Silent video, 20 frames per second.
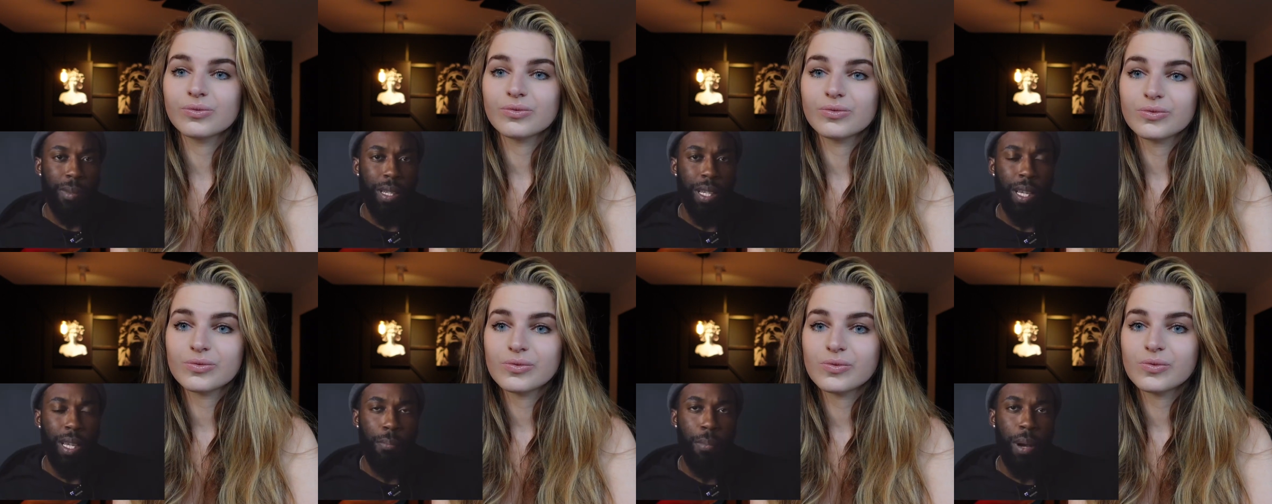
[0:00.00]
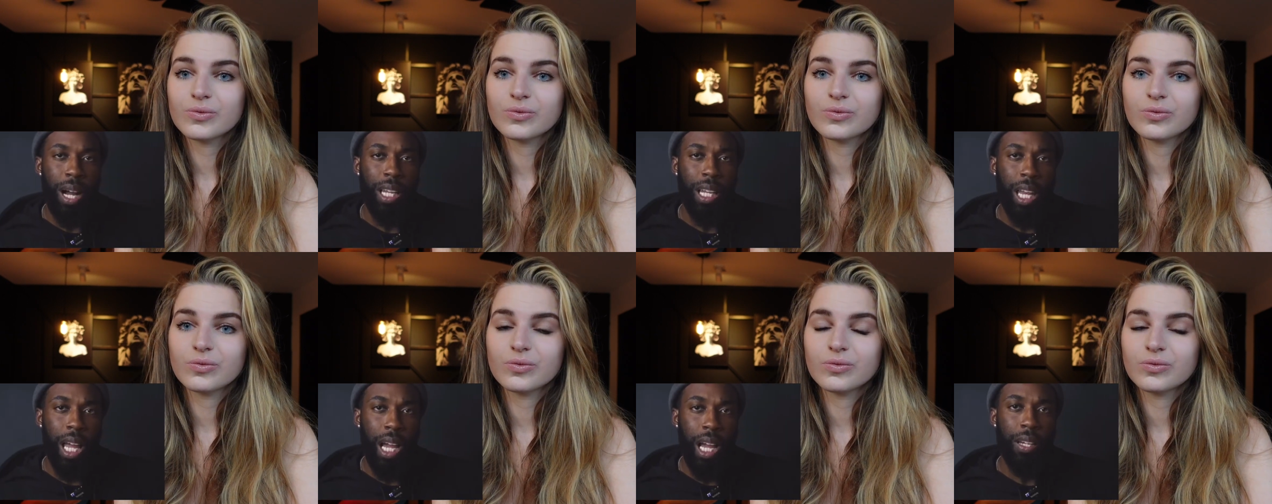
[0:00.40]
Speaker 1: in my
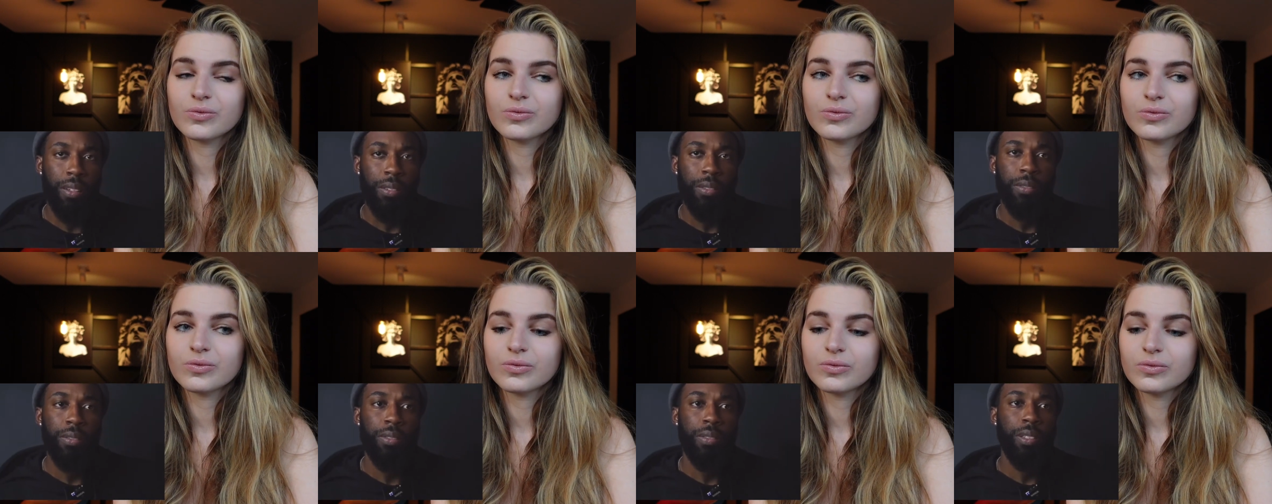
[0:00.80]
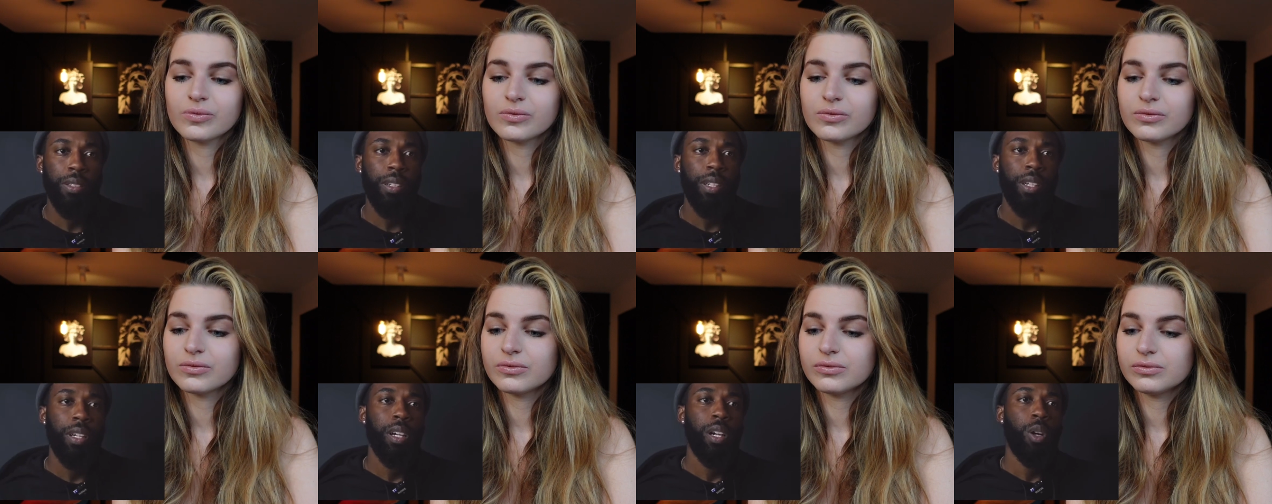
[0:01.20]
life
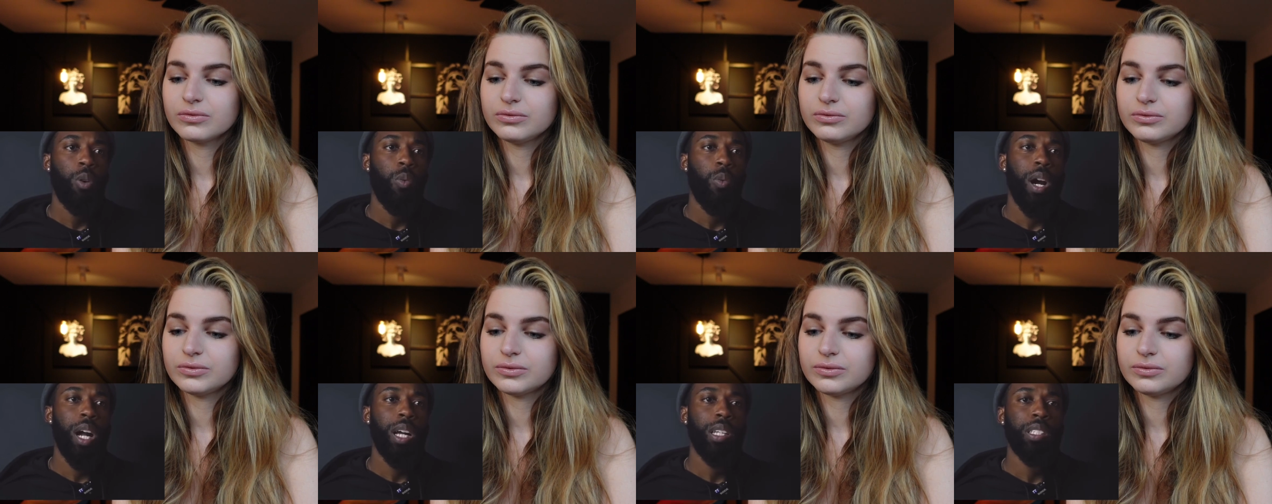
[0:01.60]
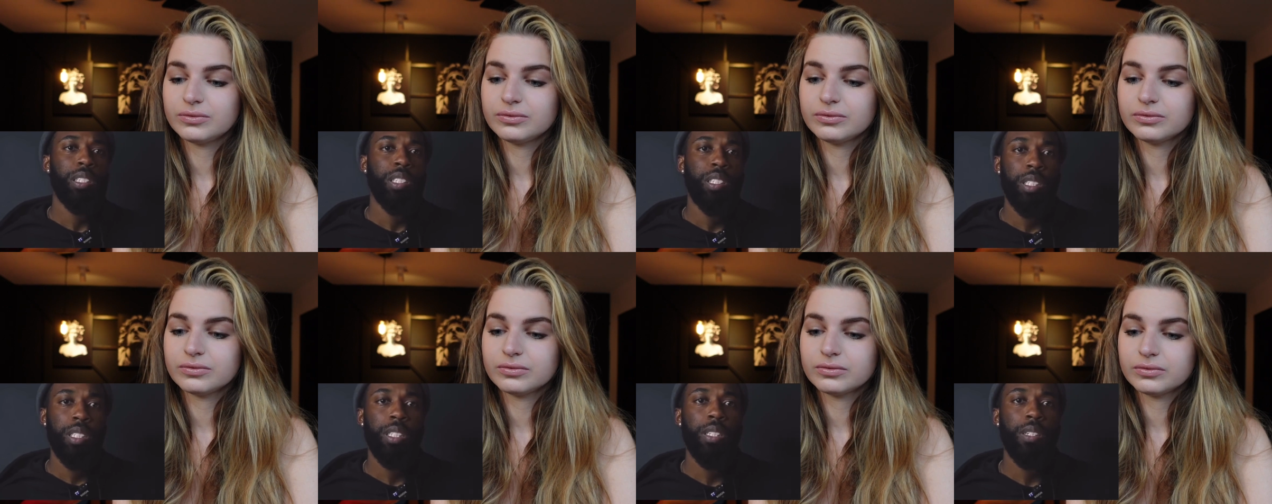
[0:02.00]
where i
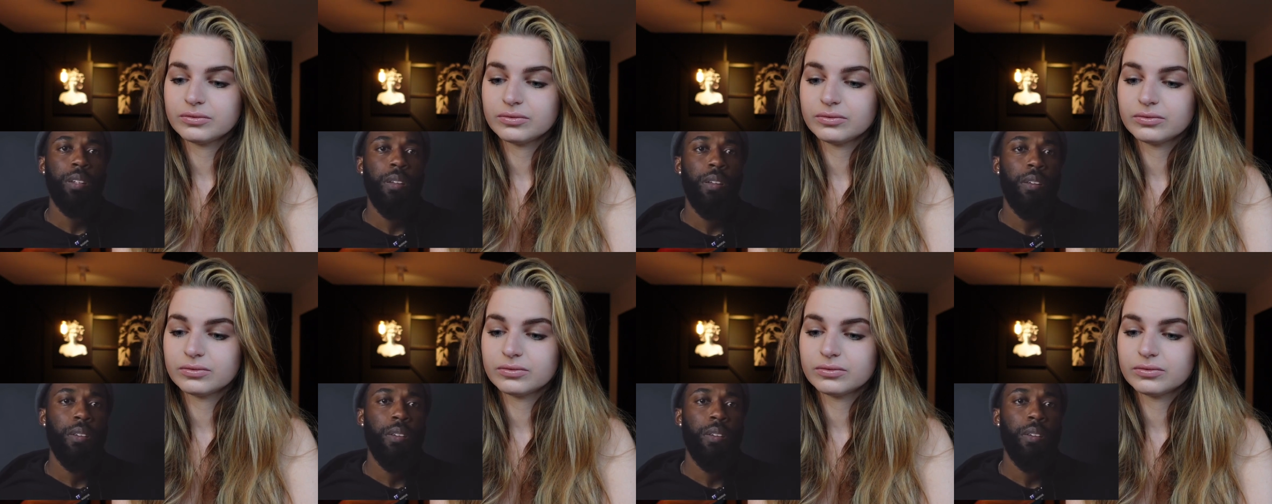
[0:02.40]
legit